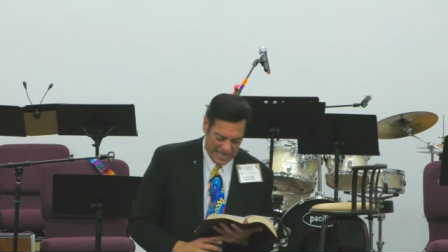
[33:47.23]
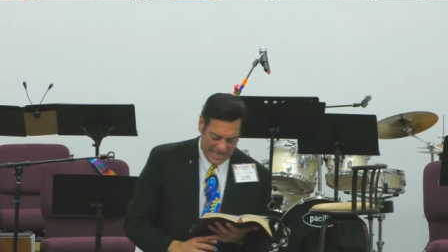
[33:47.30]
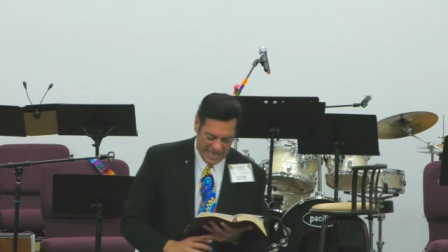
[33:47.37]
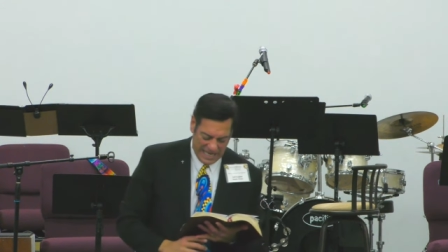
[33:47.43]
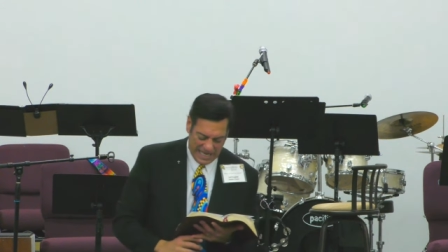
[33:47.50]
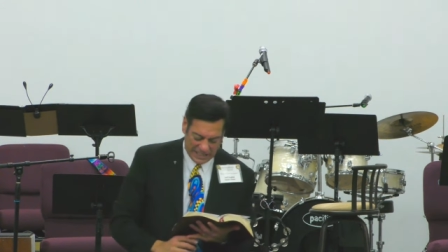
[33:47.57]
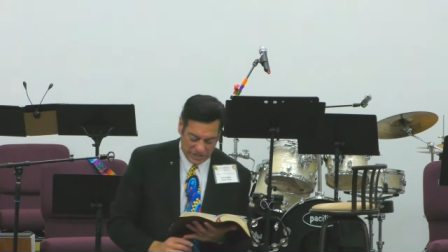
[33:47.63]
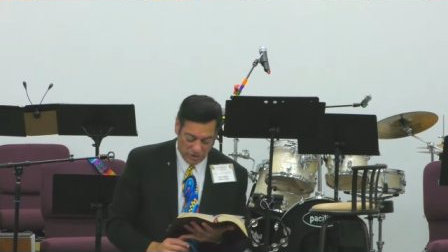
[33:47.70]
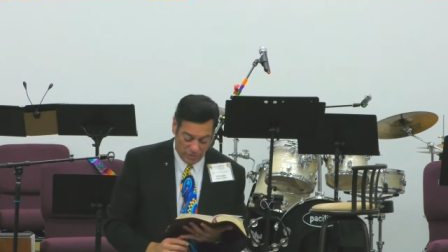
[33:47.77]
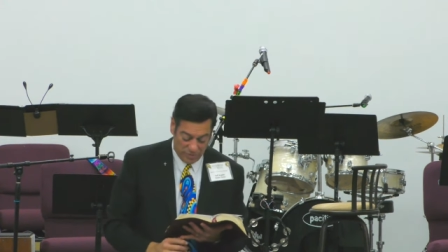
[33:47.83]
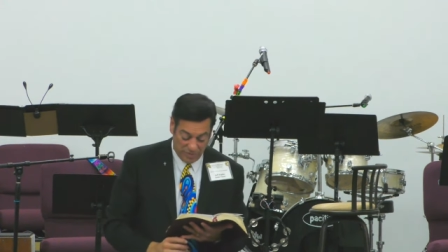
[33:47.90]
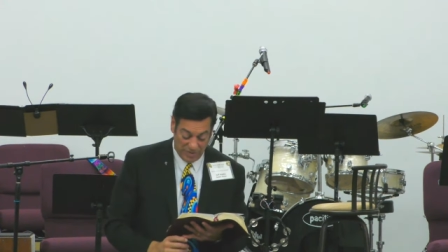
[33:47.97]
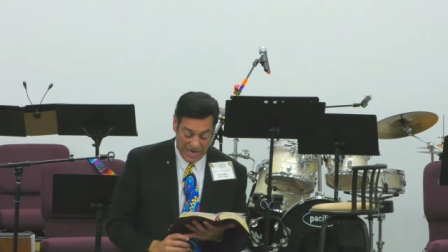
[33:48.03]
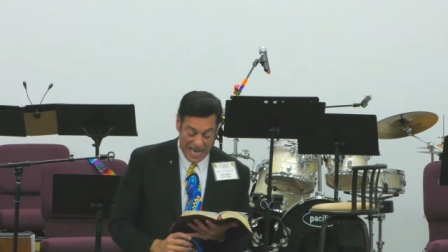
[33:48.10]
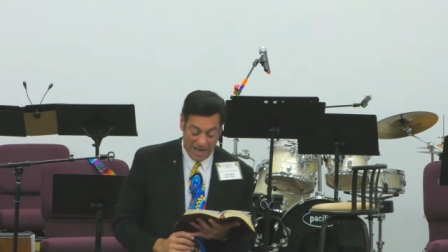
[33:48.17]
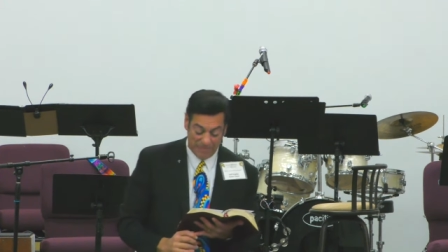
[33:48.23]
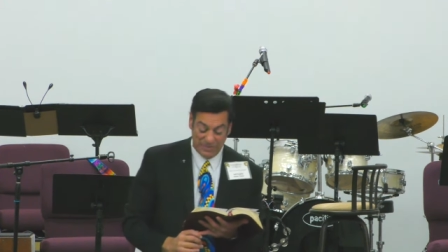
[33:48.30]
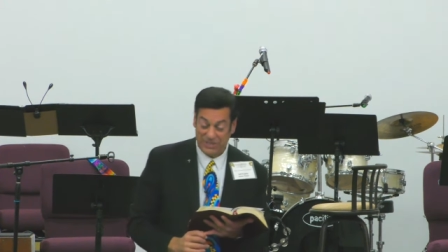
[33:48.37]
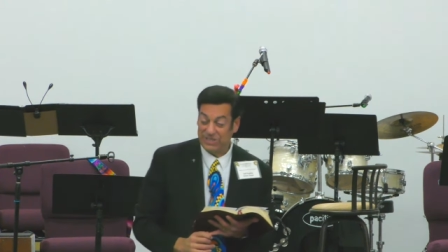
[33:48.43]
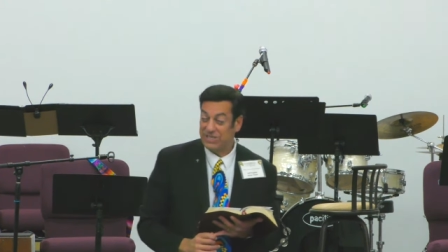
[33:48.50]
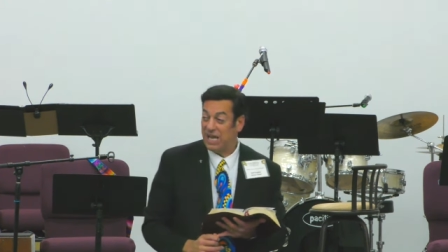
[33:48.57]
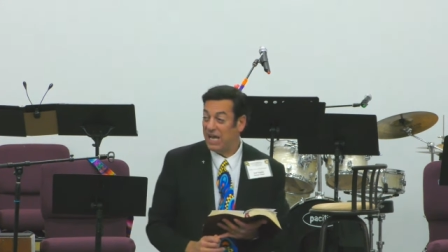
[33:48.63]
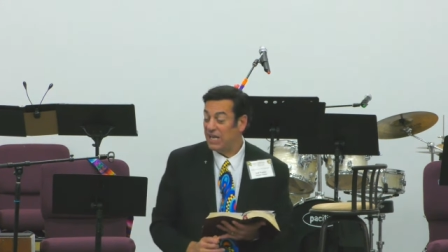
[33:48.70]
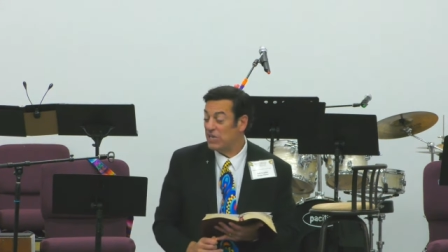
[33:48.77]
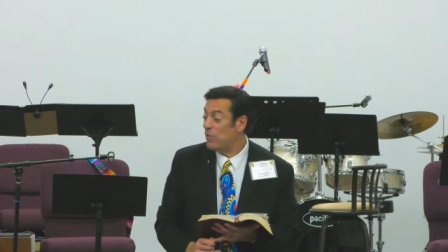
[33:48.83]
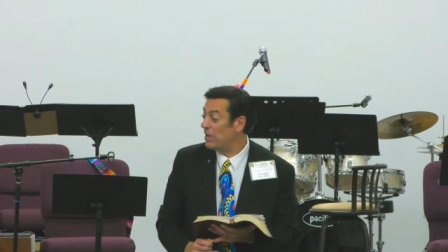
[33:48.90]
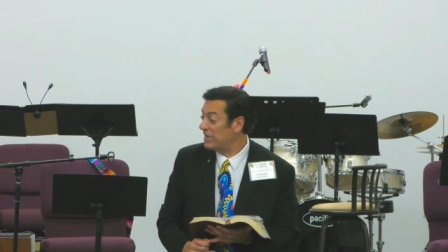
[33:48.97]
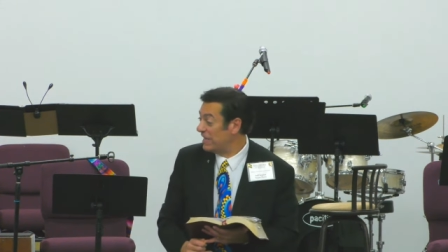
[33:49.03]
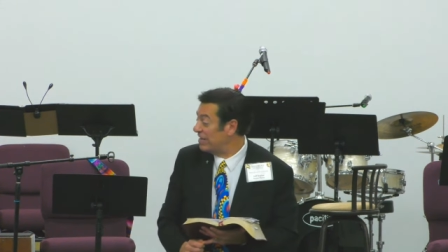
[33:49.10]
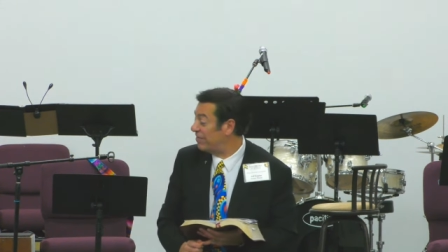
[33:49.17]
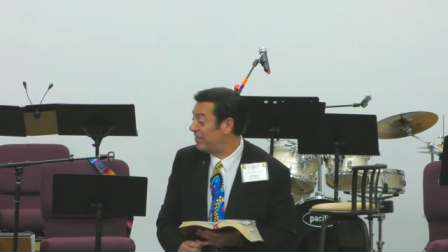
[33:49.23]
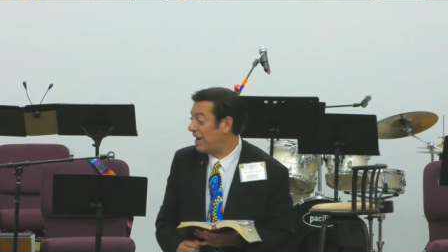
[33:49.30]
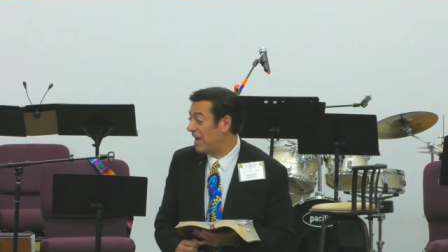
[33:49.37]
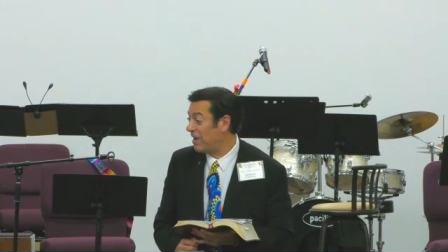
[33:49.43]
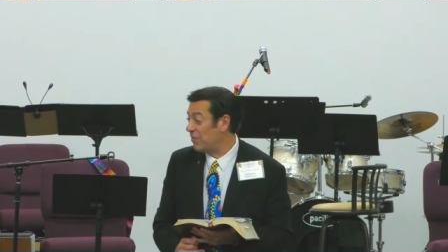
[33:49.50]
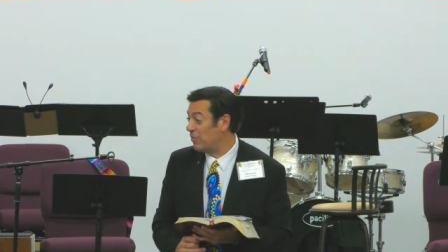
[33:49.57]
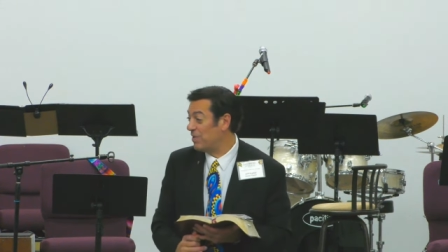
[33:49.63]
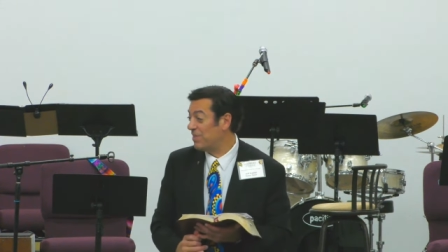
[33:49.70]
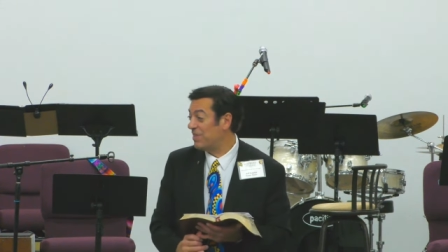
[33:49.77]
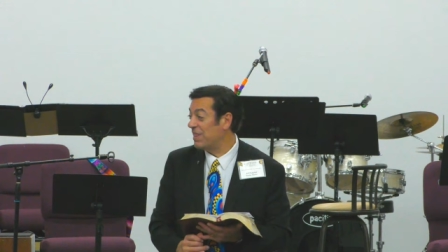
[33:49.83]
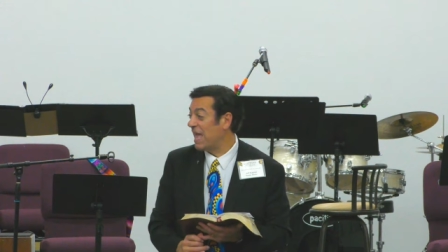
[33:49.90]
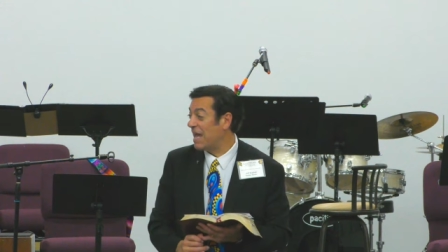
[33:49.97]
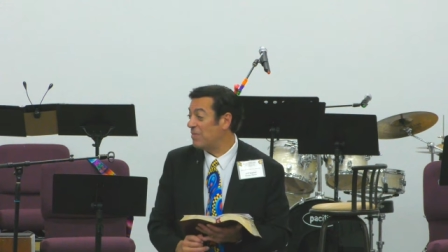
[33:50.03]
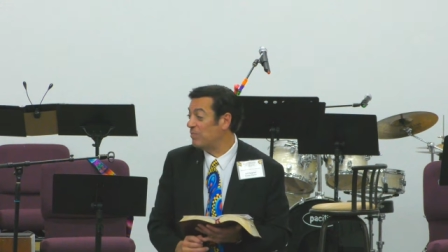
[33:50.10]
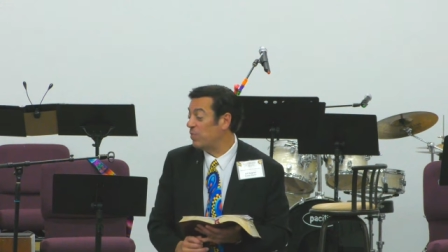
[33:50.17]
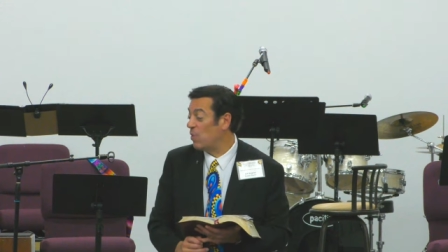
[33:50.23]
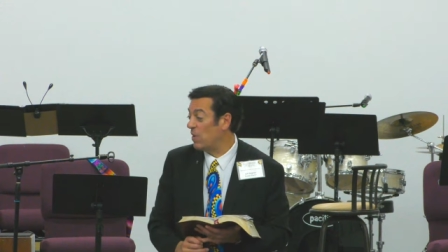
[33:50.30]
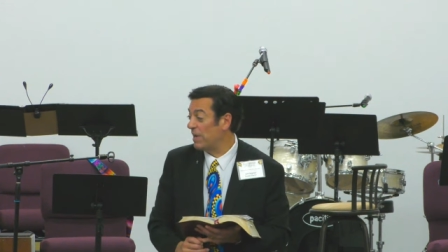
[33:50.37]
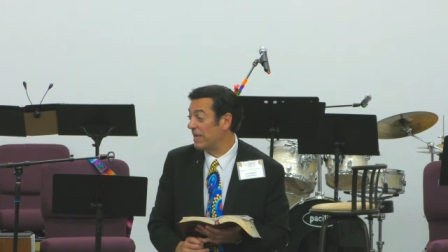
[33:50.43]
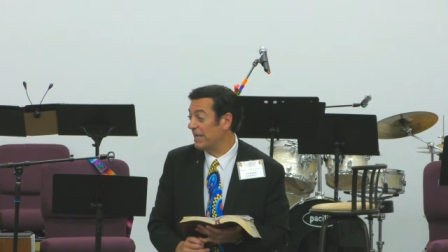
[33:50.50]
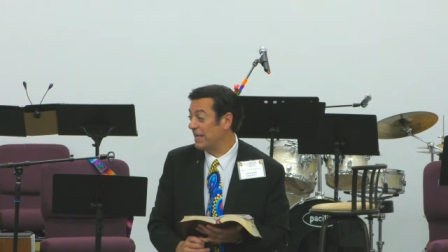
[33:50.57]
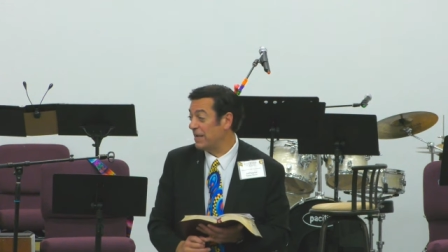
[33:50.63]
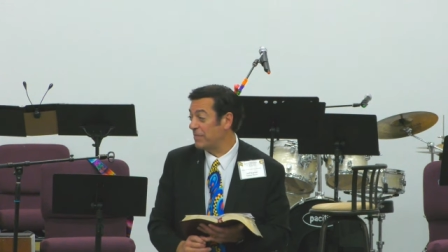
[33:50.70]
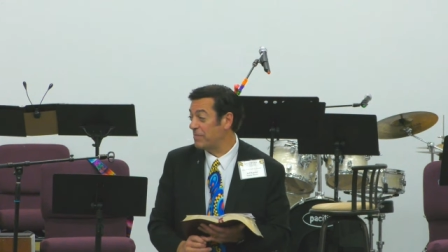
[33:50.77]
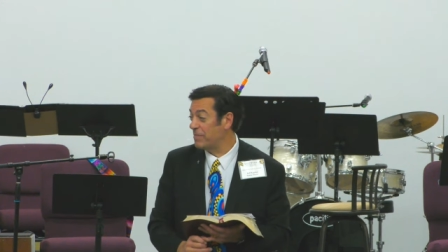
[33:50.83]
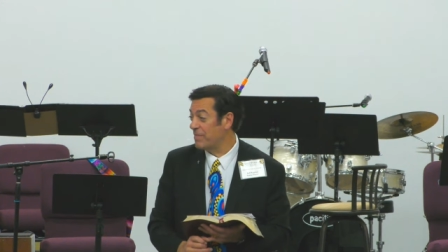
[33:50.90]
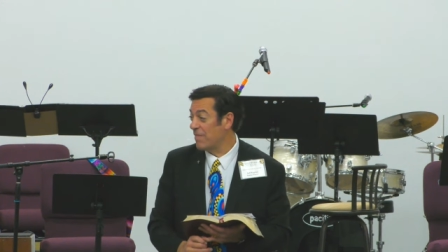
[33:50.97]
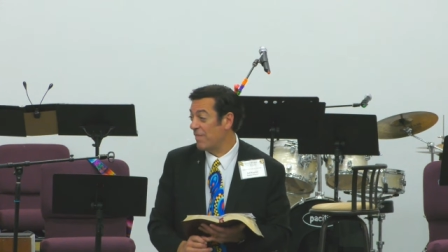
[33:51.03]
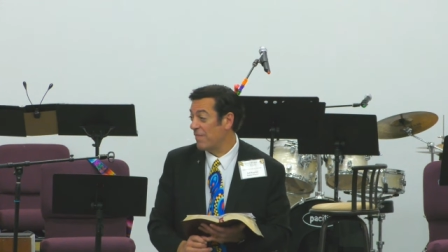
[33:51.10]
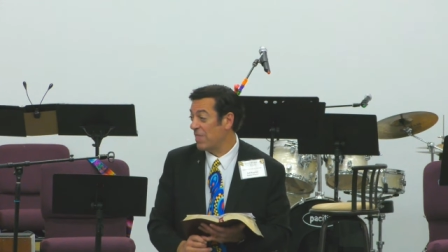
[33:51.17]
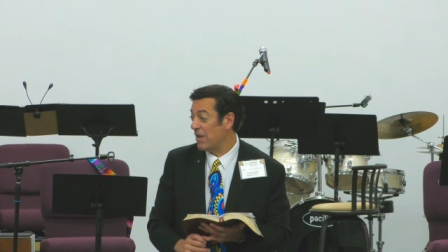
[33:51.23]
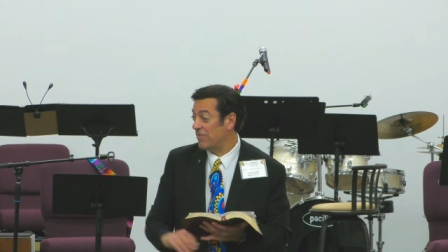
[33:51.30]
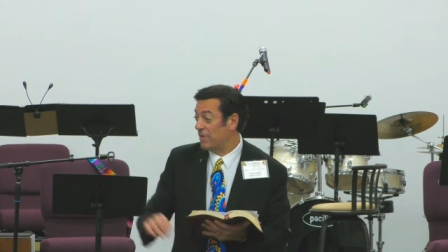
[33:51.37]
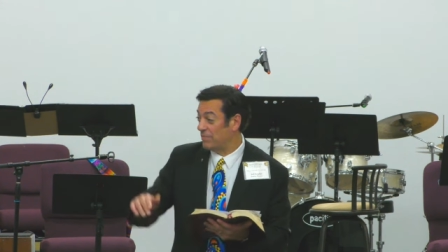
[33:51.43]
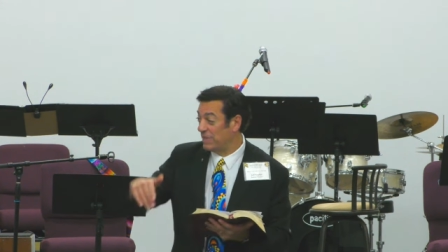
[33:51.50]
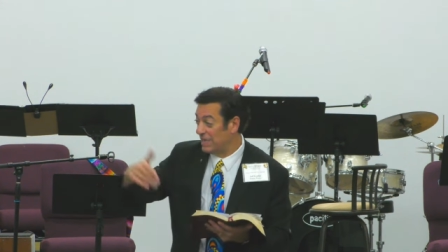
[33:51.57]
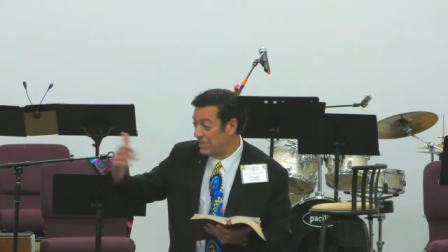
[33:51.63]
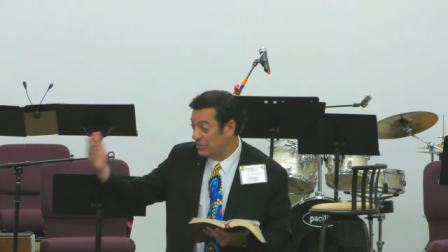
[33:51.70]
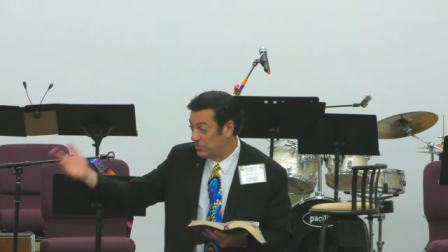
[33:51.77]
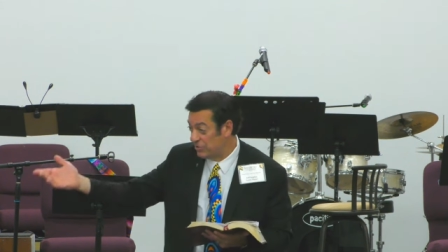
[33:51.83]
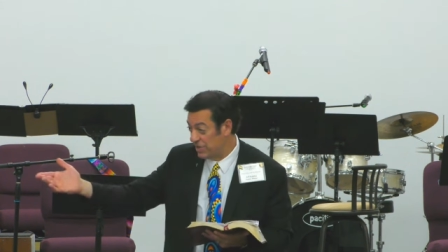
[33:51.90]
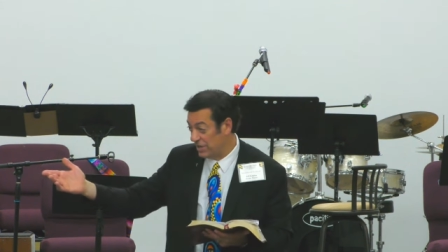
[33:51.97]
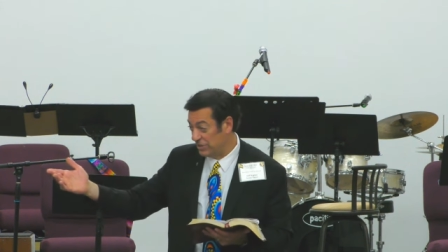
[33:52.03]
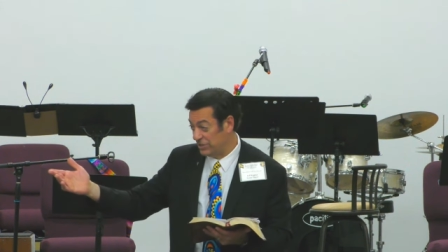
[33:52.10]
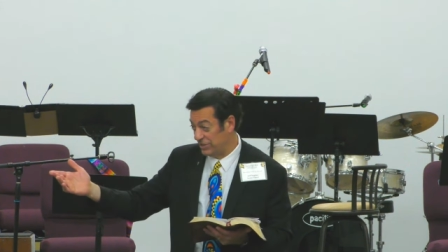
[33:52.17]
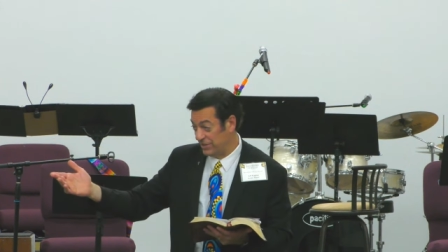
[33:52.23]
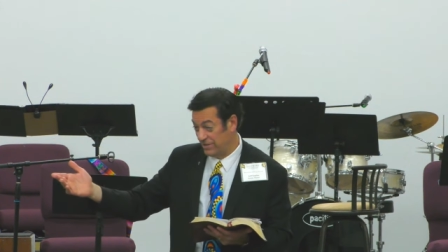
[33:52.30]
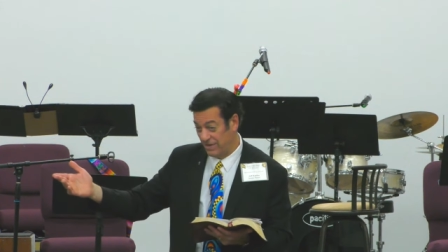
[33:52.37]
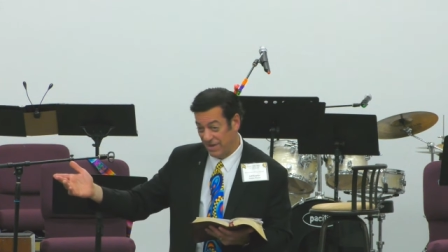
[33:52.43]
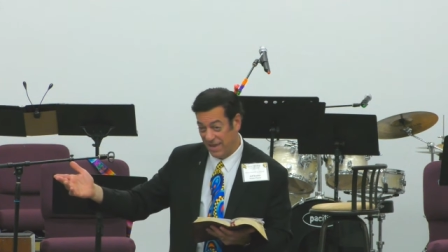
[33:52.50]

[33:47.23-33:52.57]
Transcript: And so perhaps you identify with that boy from the introduction.